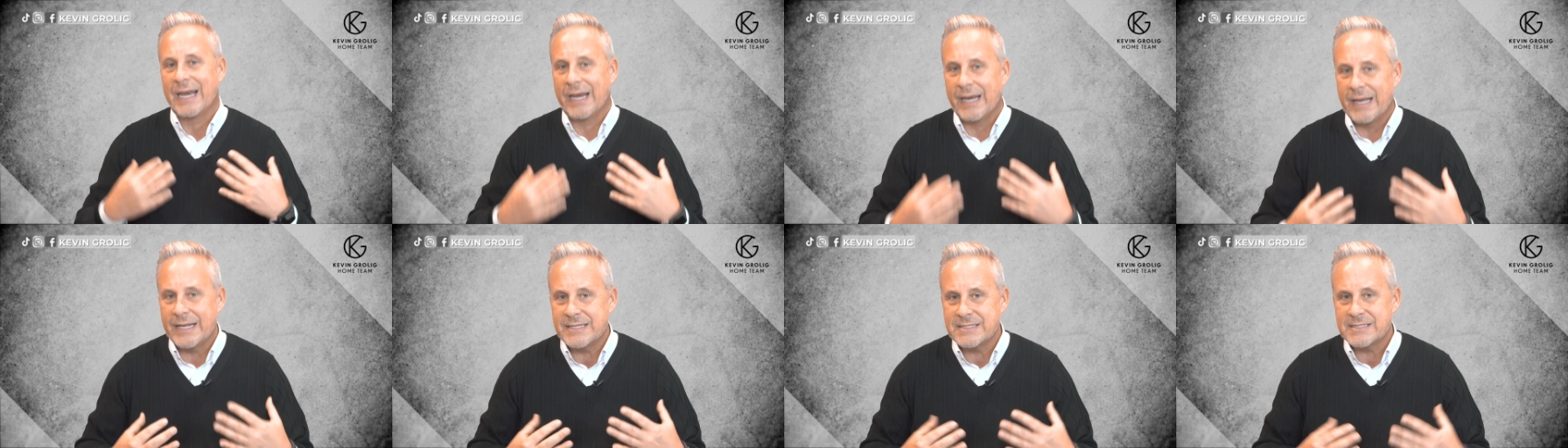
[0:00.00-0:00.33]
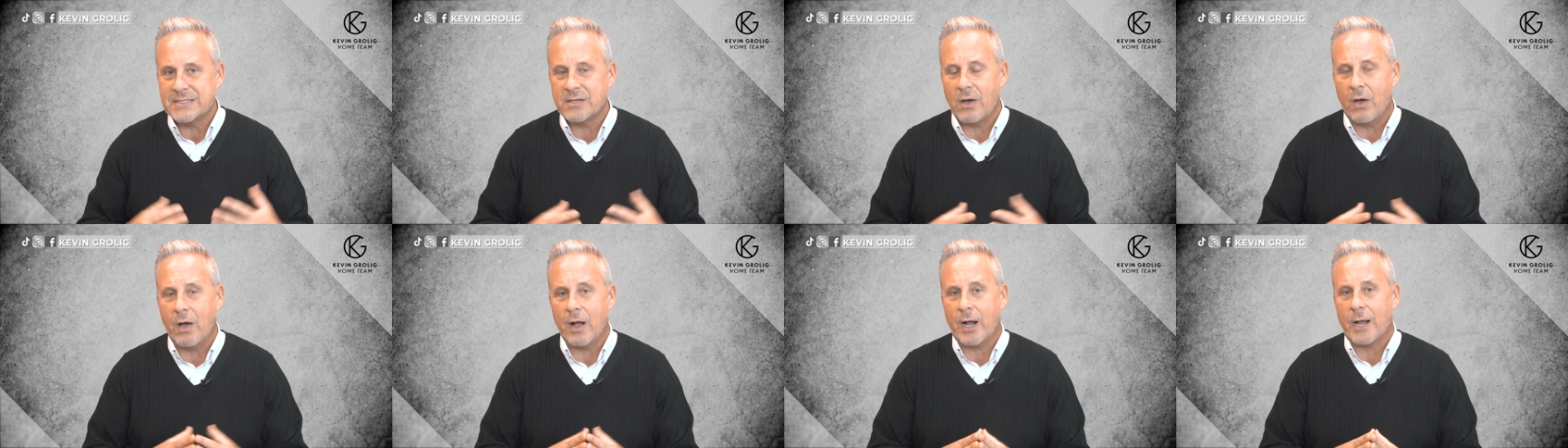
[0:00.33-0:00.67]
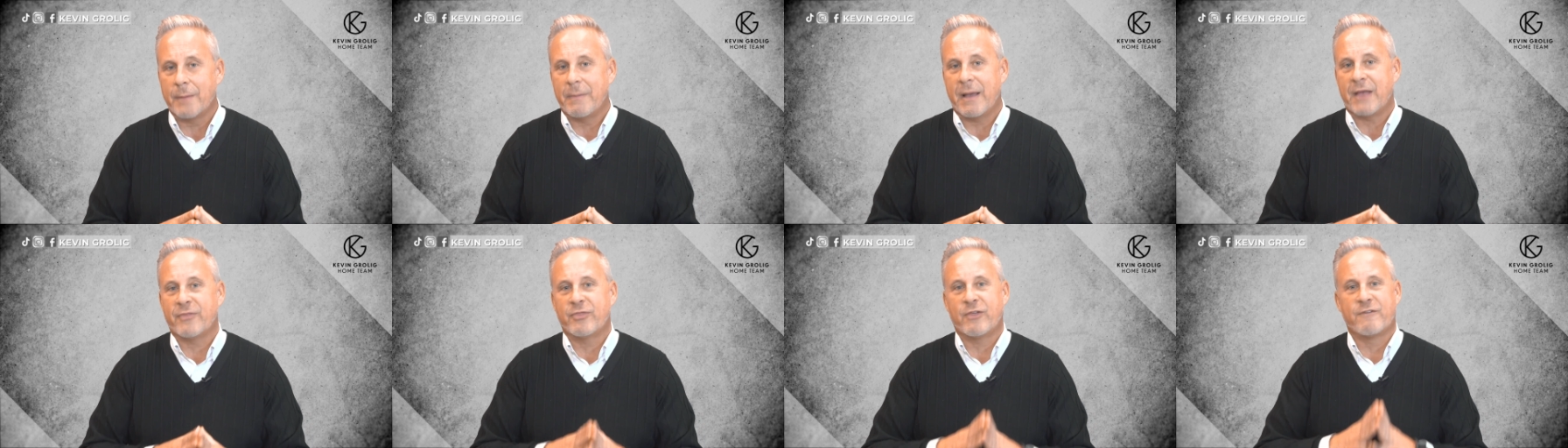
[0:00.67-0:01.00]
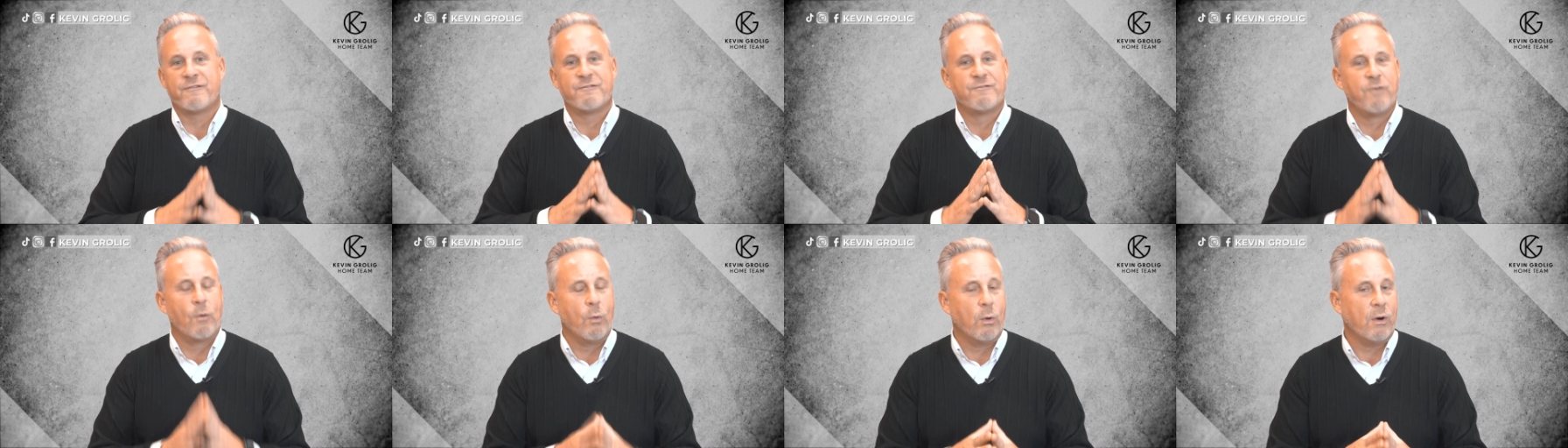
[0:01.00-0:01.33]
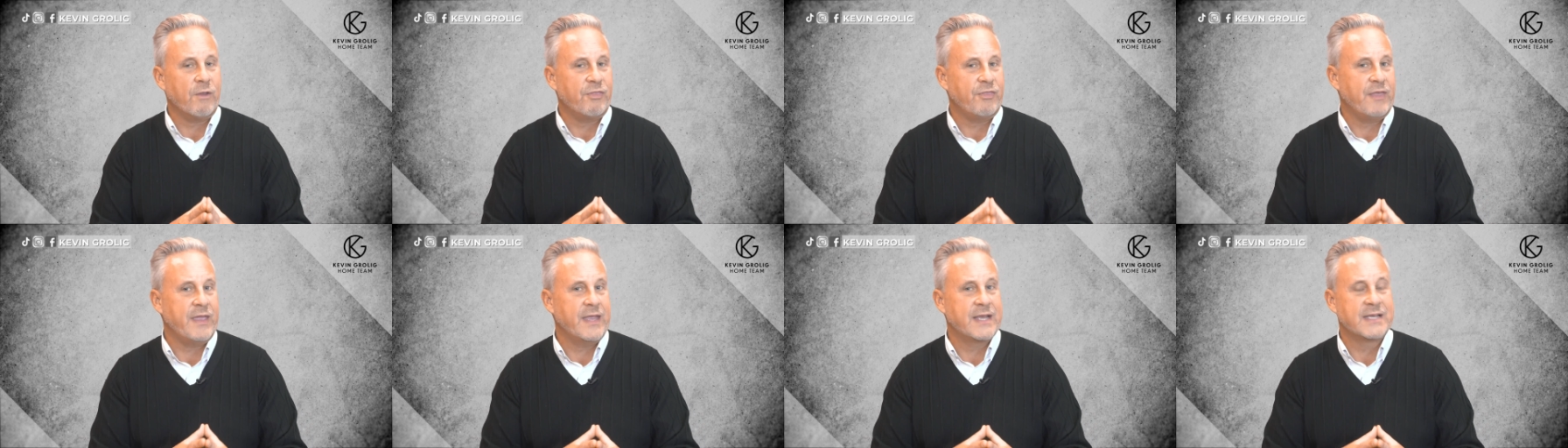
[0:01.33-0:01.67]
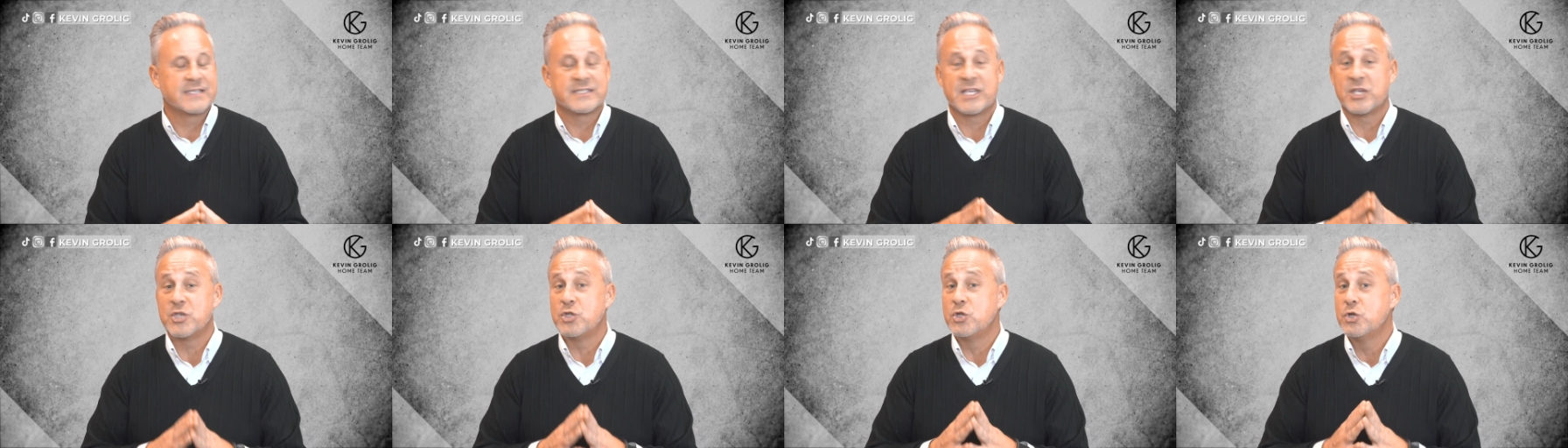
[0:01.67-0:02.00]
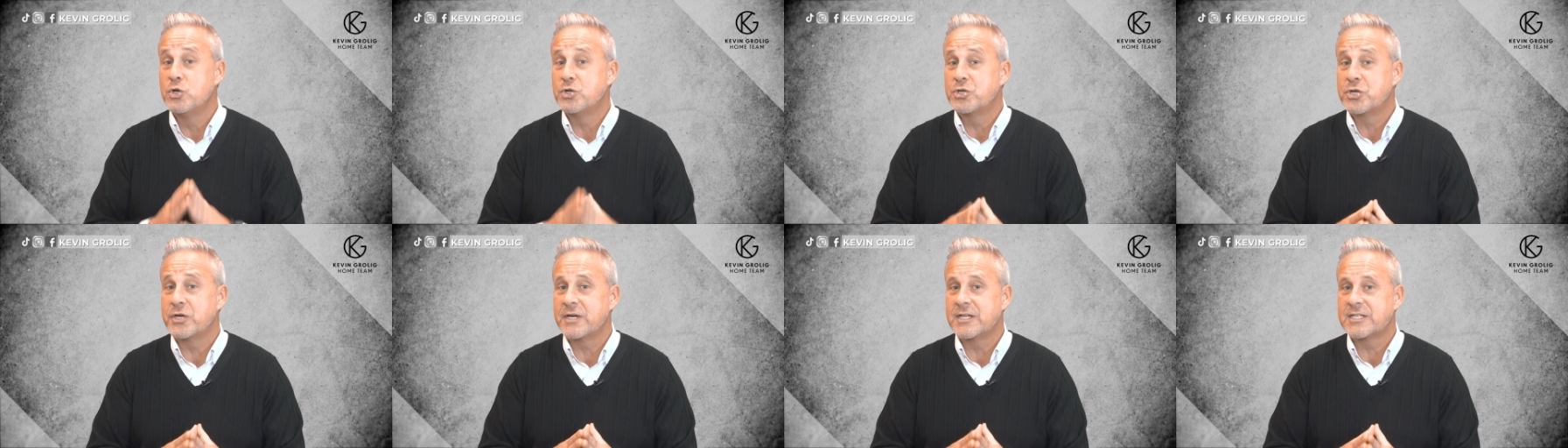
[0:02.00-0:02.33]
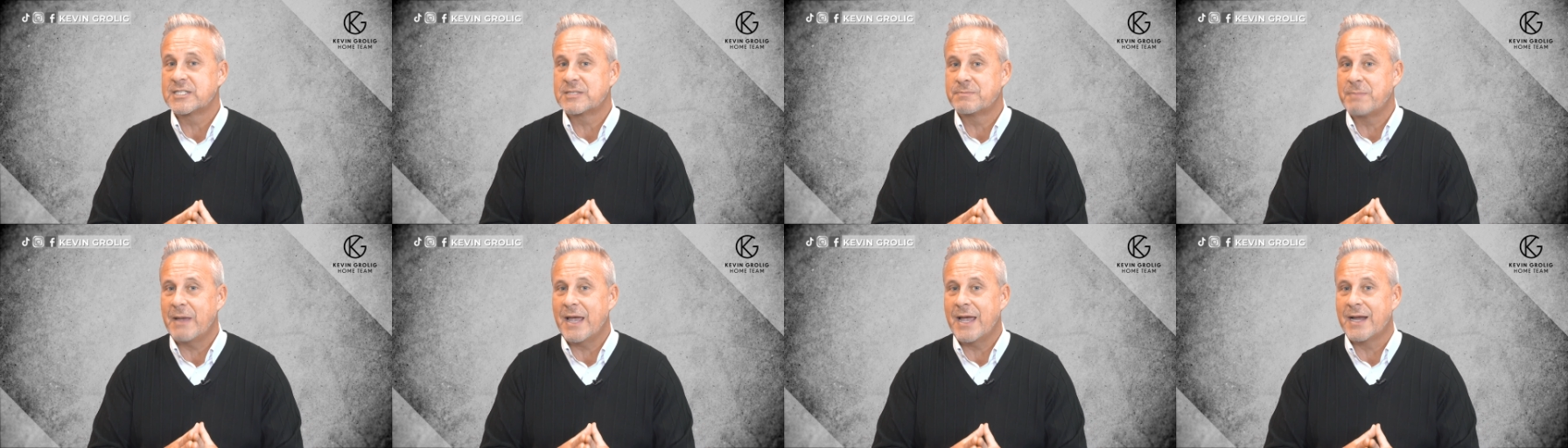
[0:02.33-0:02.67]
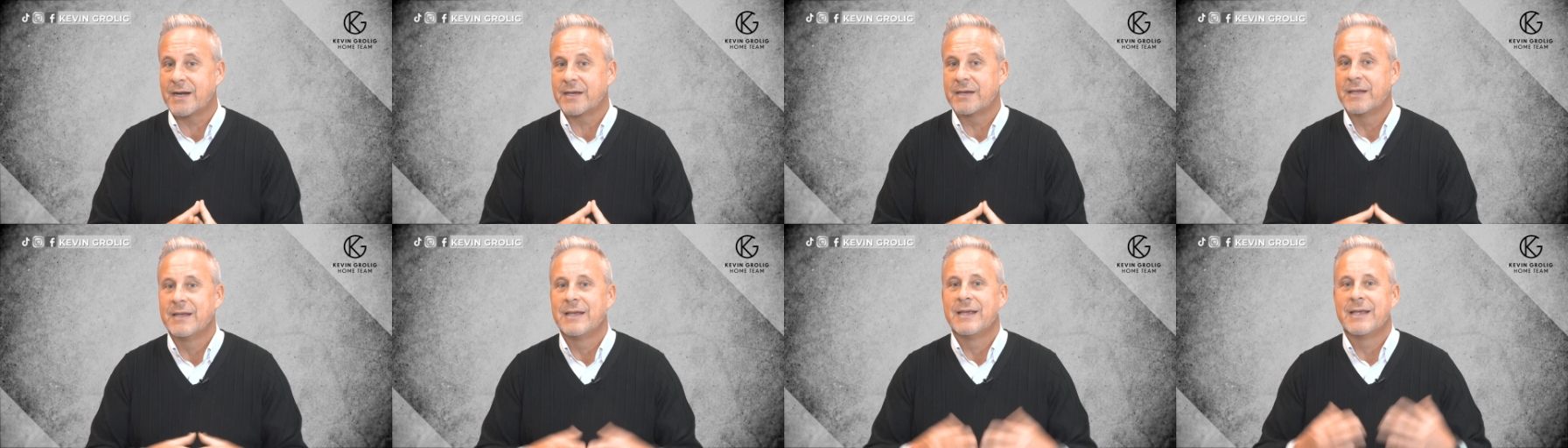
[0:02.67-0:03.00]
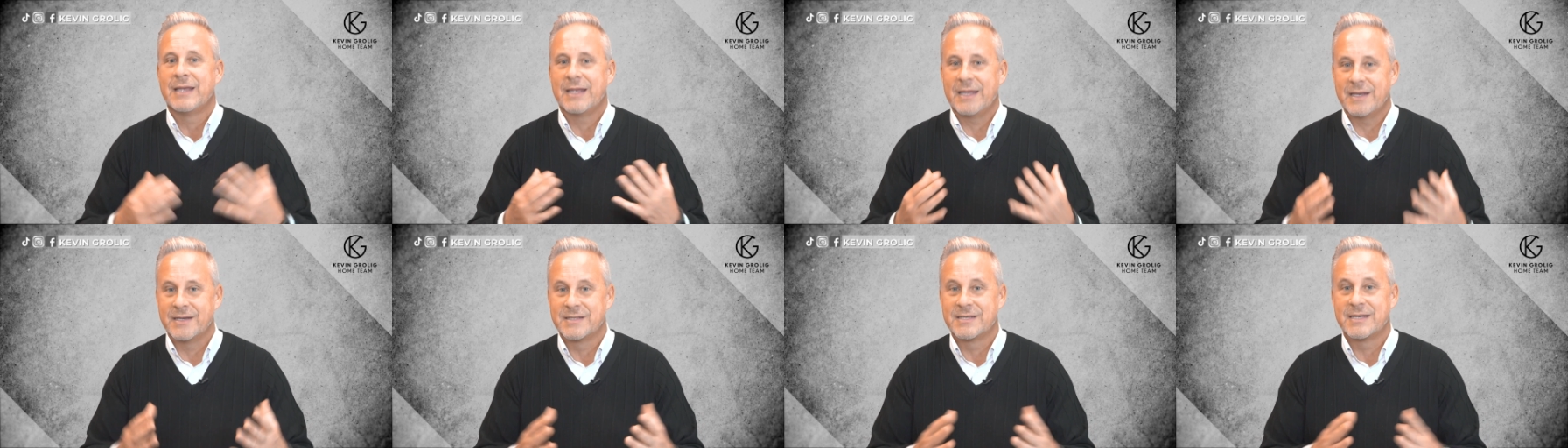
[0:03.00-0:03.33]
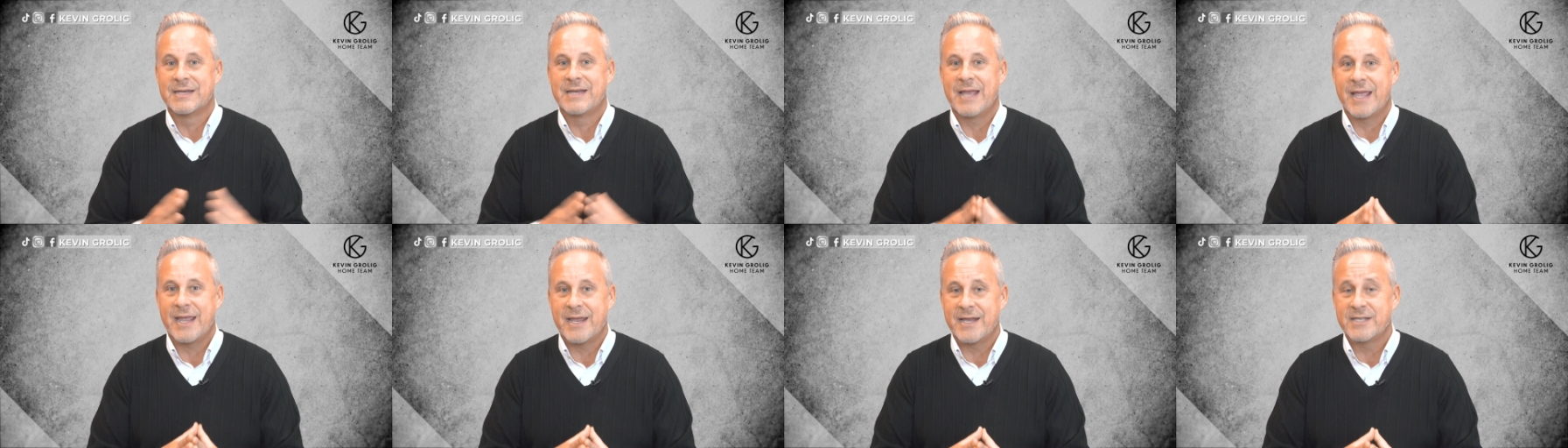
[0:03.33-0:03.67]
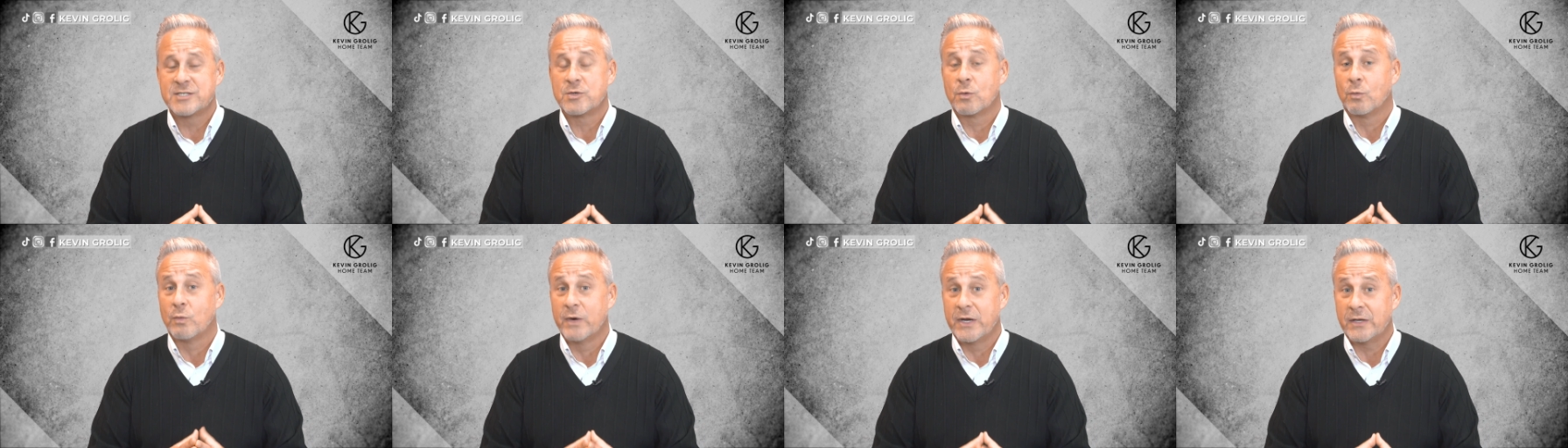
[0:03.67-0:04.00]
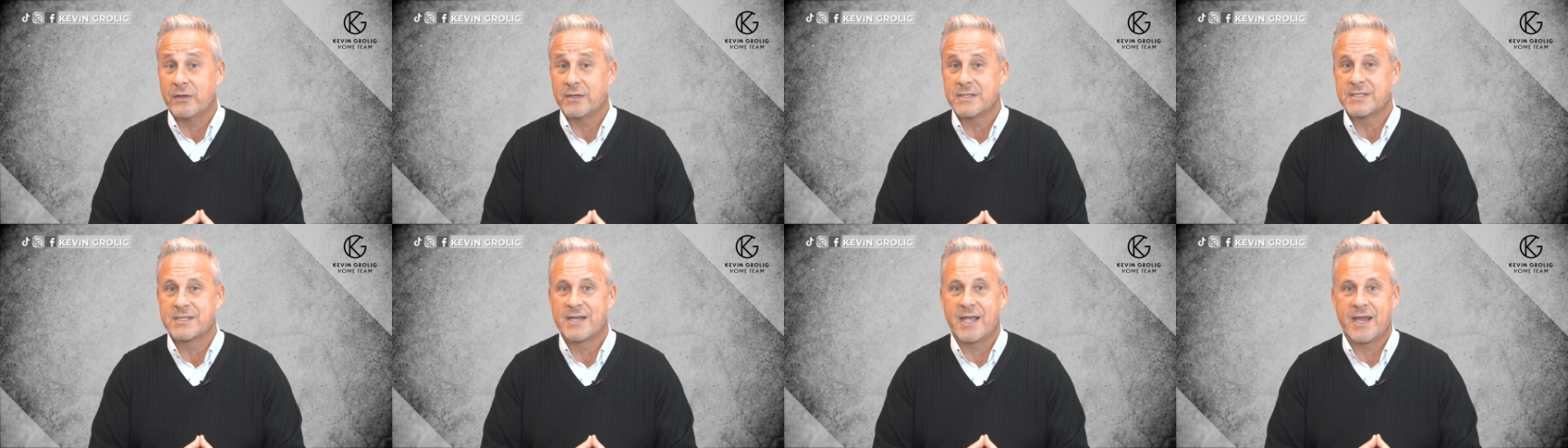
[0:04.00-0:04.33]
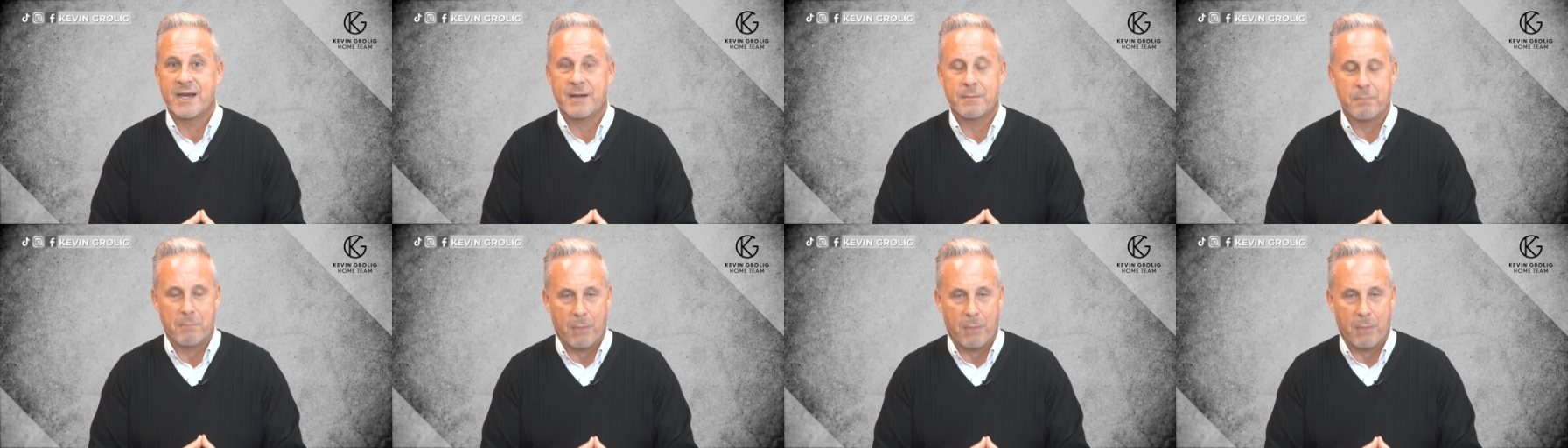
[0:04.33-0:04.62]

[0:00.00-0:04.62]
let's talk about the 4 things that you should expect in today's real estate